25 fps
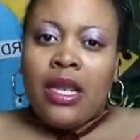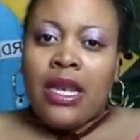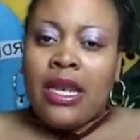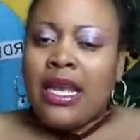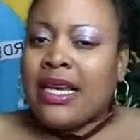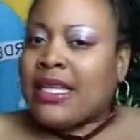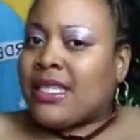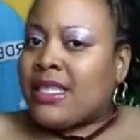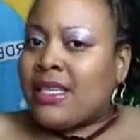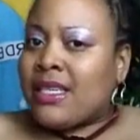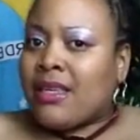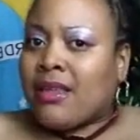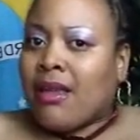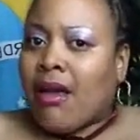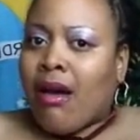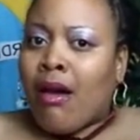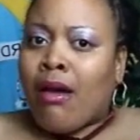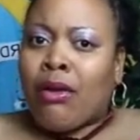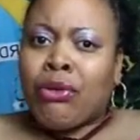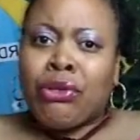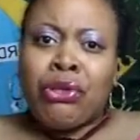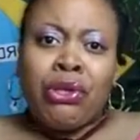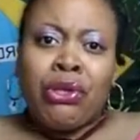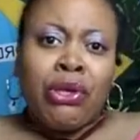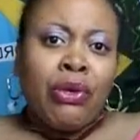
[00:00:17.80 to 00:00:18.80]

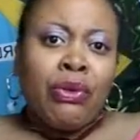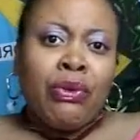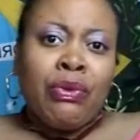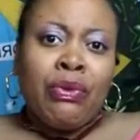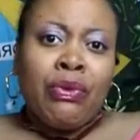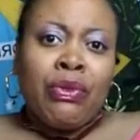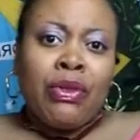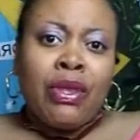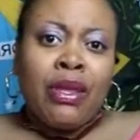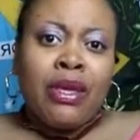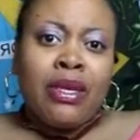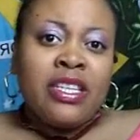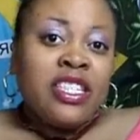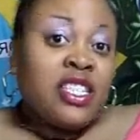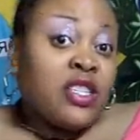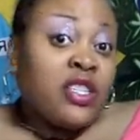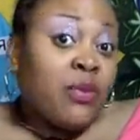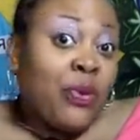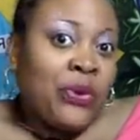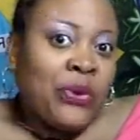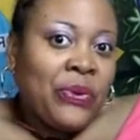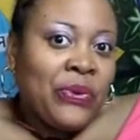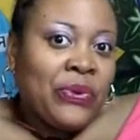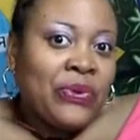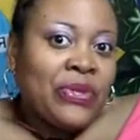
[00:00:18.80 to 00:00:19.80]
listener, you, the
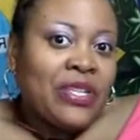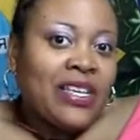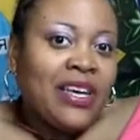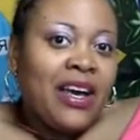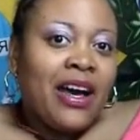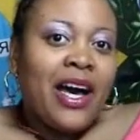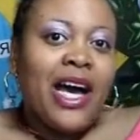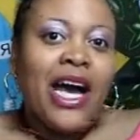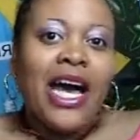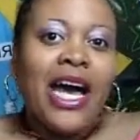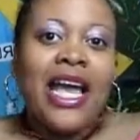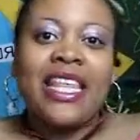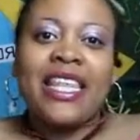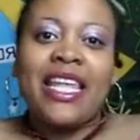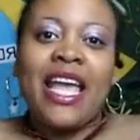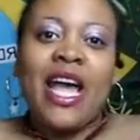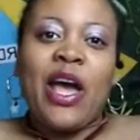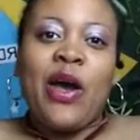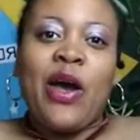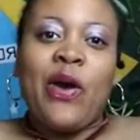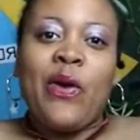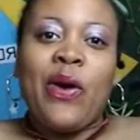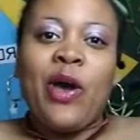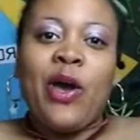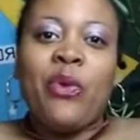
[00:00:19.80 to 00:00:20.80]
supporter, and
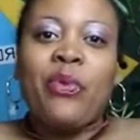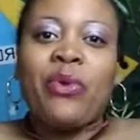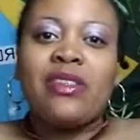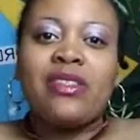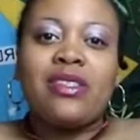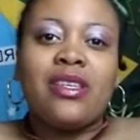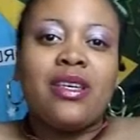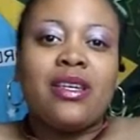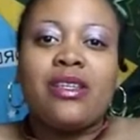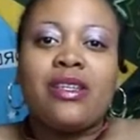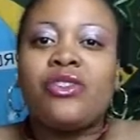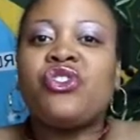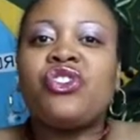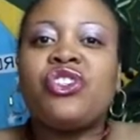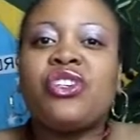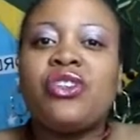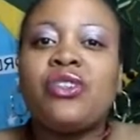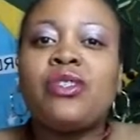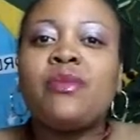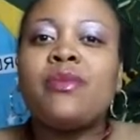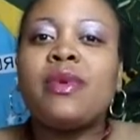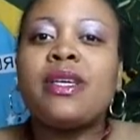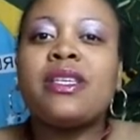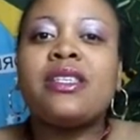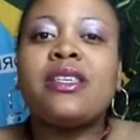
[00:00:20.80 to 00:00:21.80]
now I want to
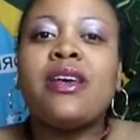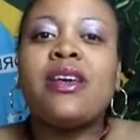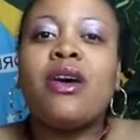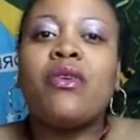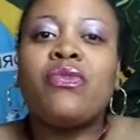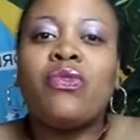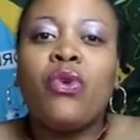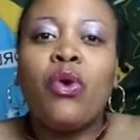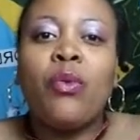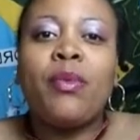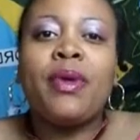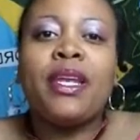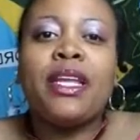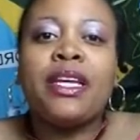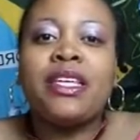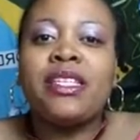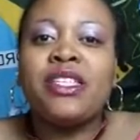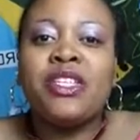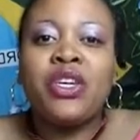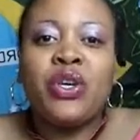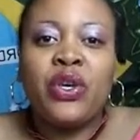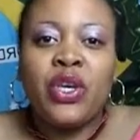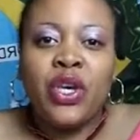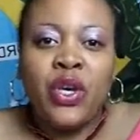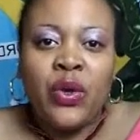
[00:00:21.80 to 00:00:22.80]
introduce myself
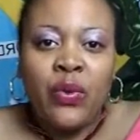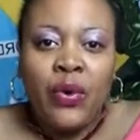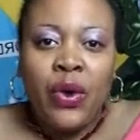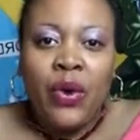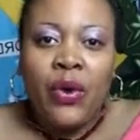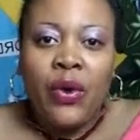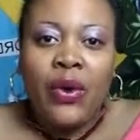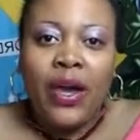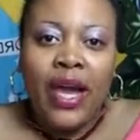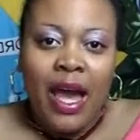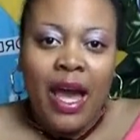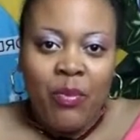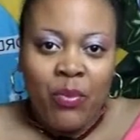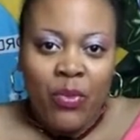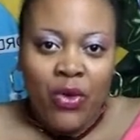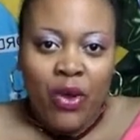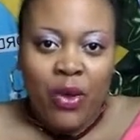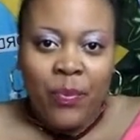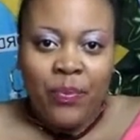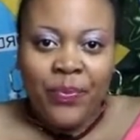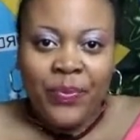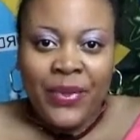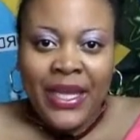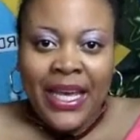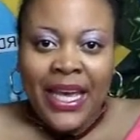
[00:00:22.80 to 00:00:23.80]
formally to you on
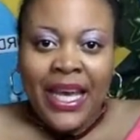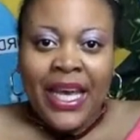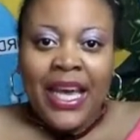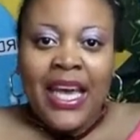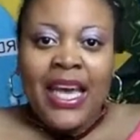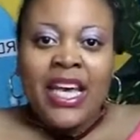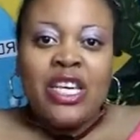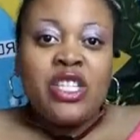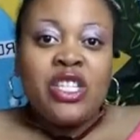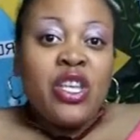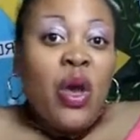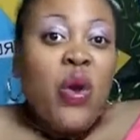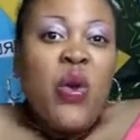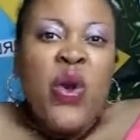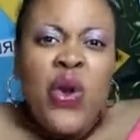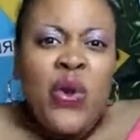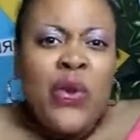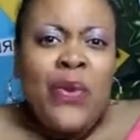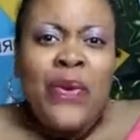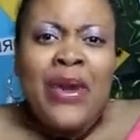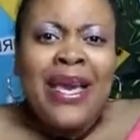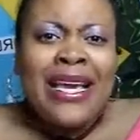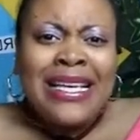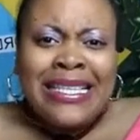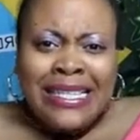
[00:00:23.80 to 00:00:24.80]
camera. So
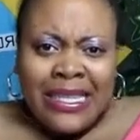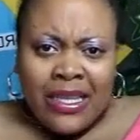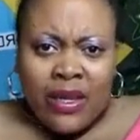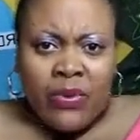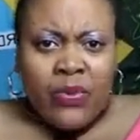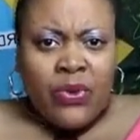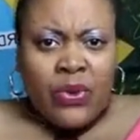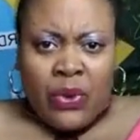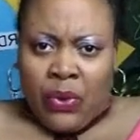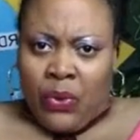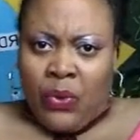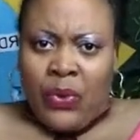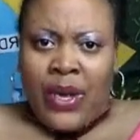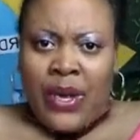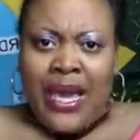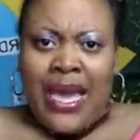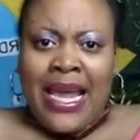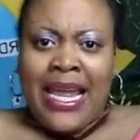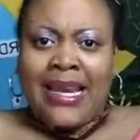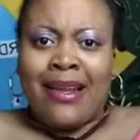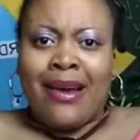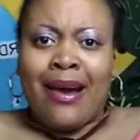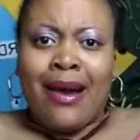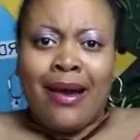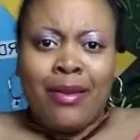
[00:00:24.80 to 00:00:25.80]
who is Lyrical
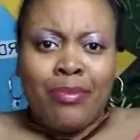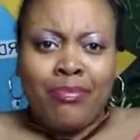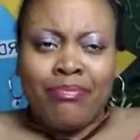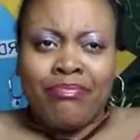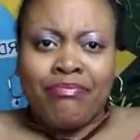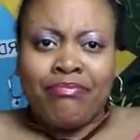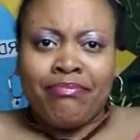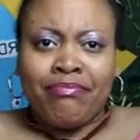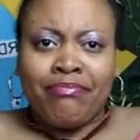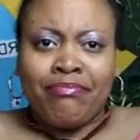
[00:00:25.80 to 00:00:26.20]
Healer?